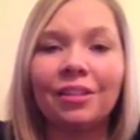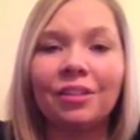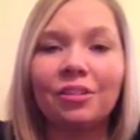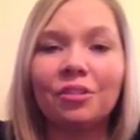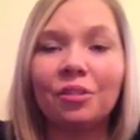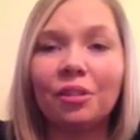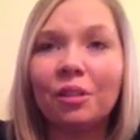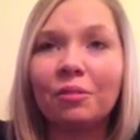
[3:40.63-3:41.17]

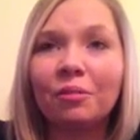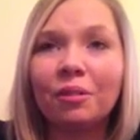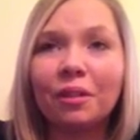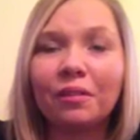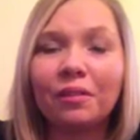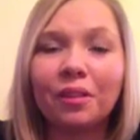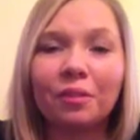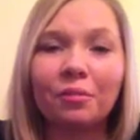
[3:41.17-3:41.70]
drink
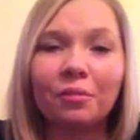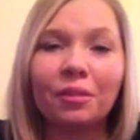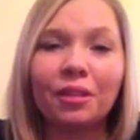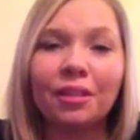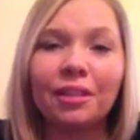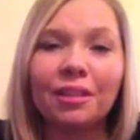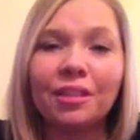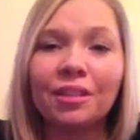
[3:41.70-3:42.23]
whatever they
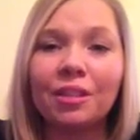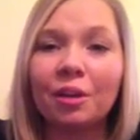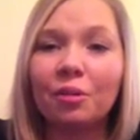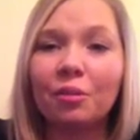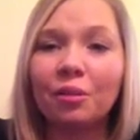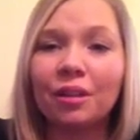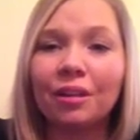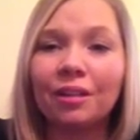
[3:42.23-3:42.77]
wanted,
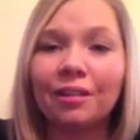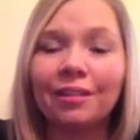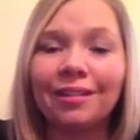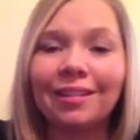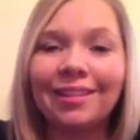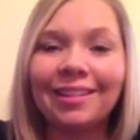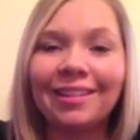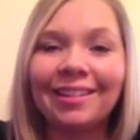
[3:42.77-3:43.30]
soda,
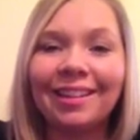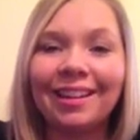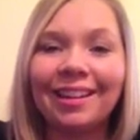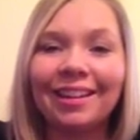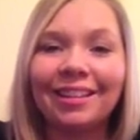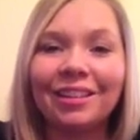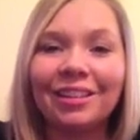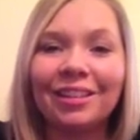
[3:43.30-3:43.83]

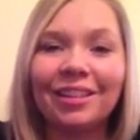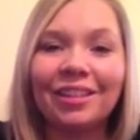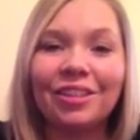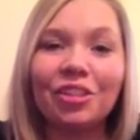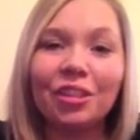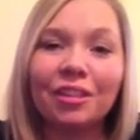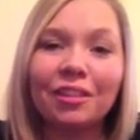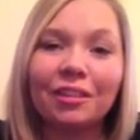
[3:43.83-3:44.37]
and eat
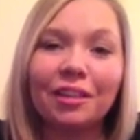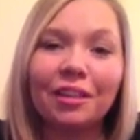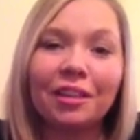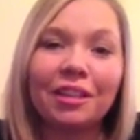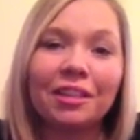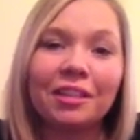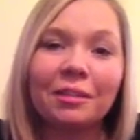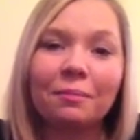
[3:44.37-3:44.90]
chicken
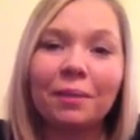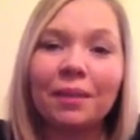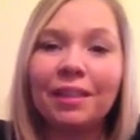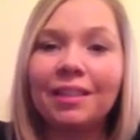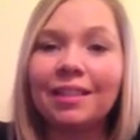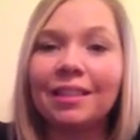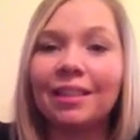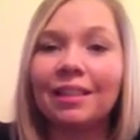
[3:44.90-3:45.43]
nuggets and
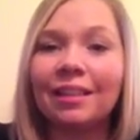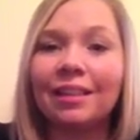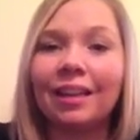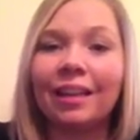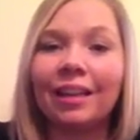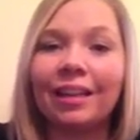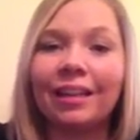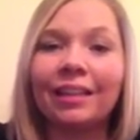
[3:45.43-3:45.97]
pizza,
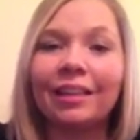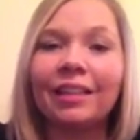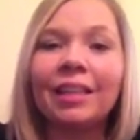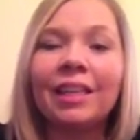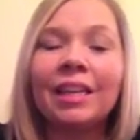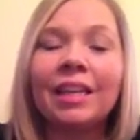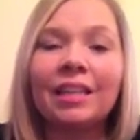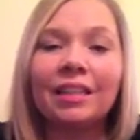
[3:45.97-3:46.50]
and
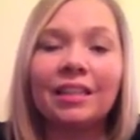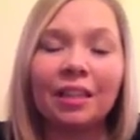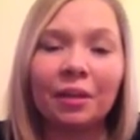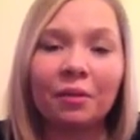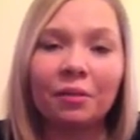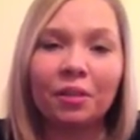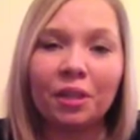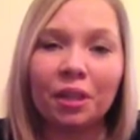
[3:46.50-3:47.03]
then they
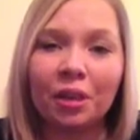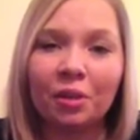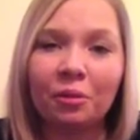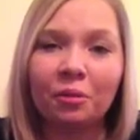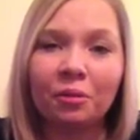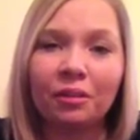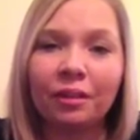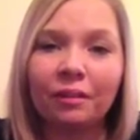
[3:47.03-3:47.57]
would
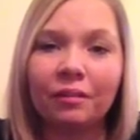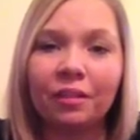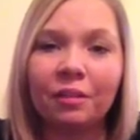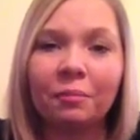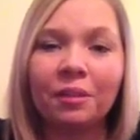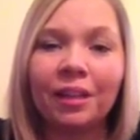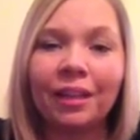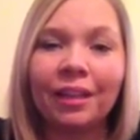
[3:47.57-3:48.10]
go and they would
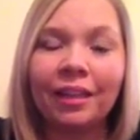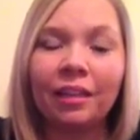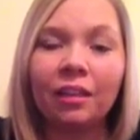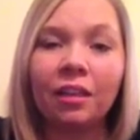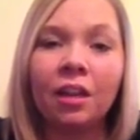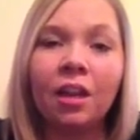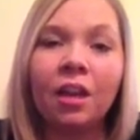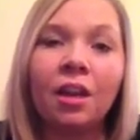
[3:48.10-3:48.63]
complain,
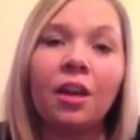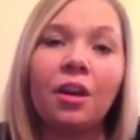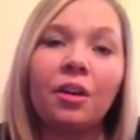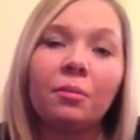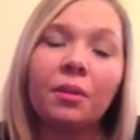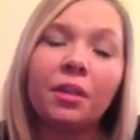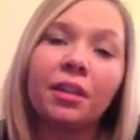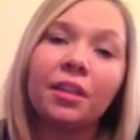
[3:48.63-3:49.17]
"Oh
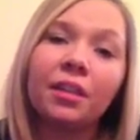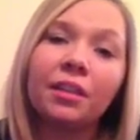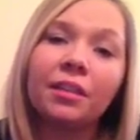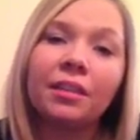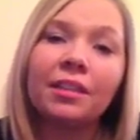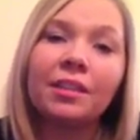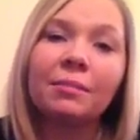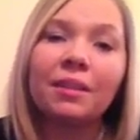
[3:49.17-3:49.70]
my
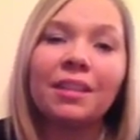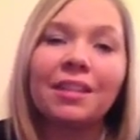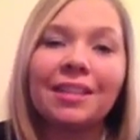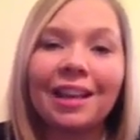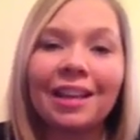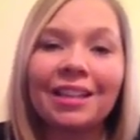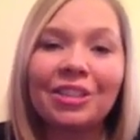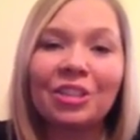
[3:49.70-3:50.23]
goodness, my
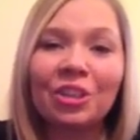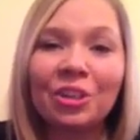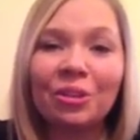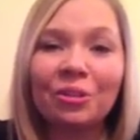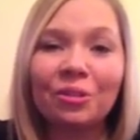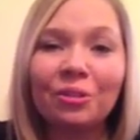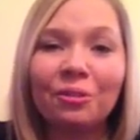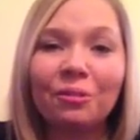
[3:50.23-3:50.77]
size
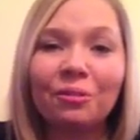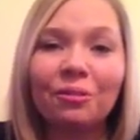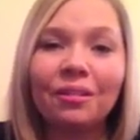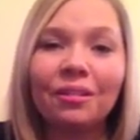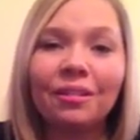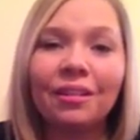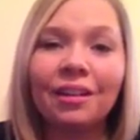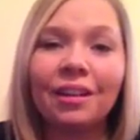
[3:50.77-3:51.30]
2
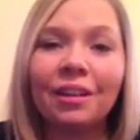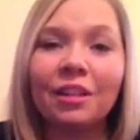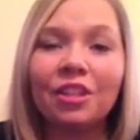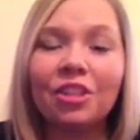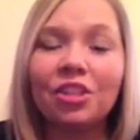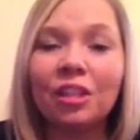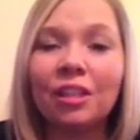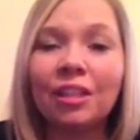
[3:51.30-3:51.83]

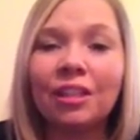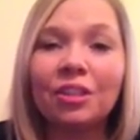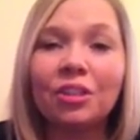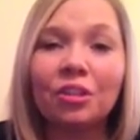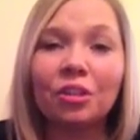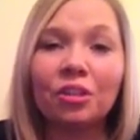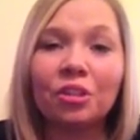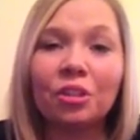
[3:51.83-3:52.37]
jeans
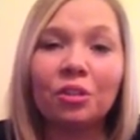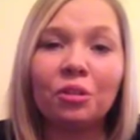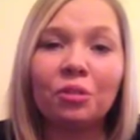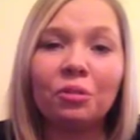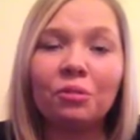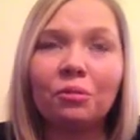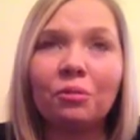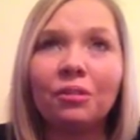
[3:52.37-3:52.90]
are
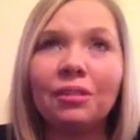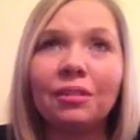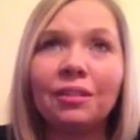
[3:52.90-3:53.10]
too